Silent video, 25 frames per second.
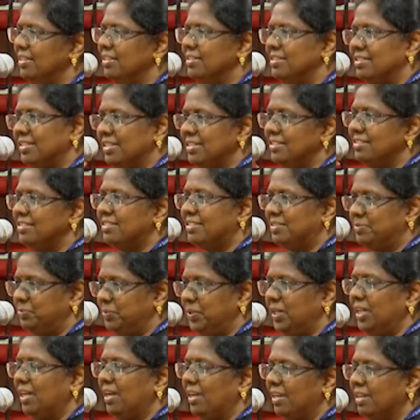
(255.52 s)
Since
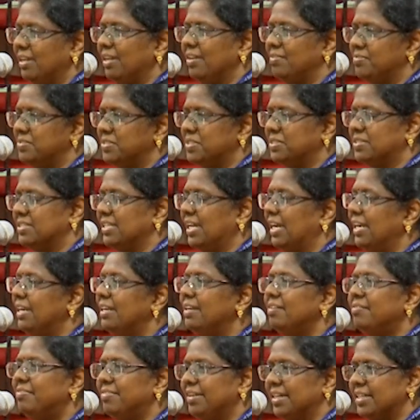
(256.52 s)
we, I have
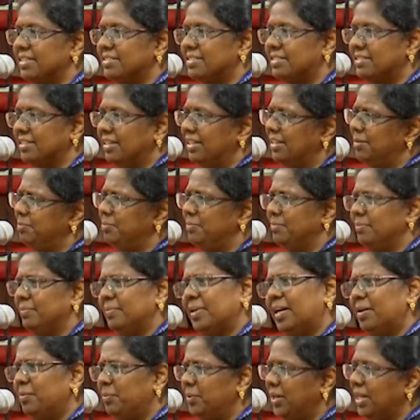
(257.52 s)
side effects, I
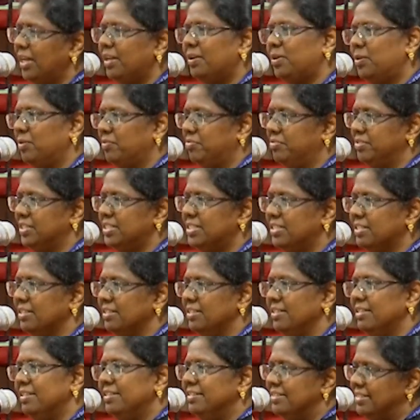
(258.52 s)
am aware of it.
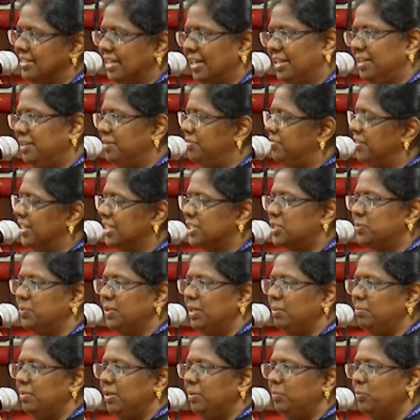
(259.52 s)
Side effects
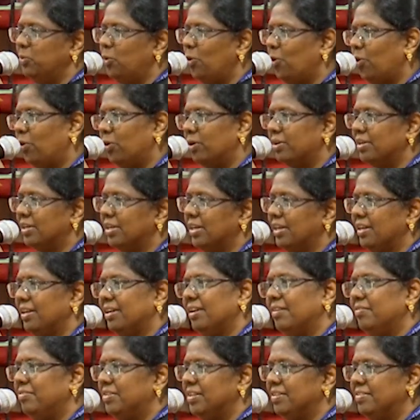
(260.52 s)
will be more
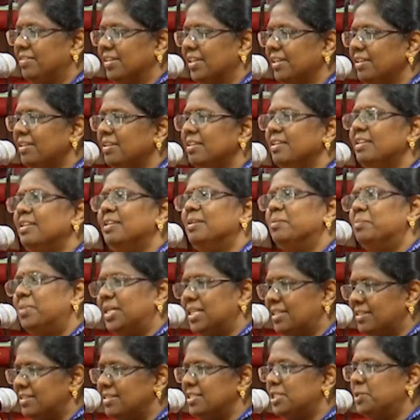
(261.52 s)
and everything.
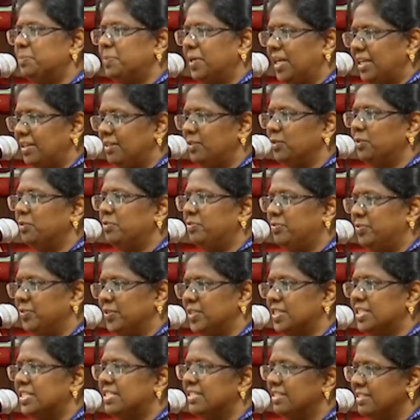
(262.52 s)
But in spite of
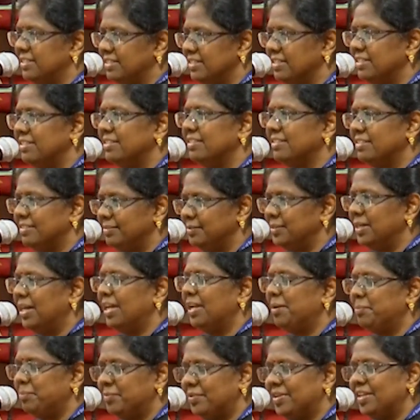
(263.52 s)
it,
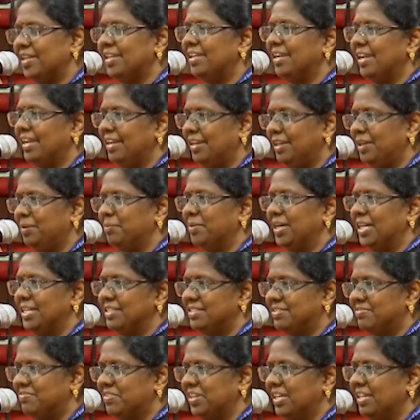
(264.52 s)
I am regaining
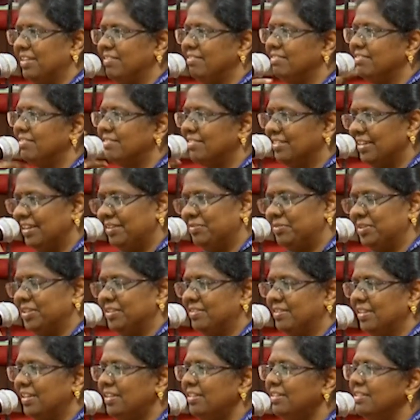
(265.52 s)
my strength,
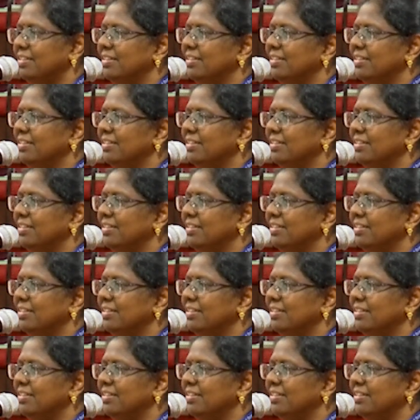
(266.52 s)
everything.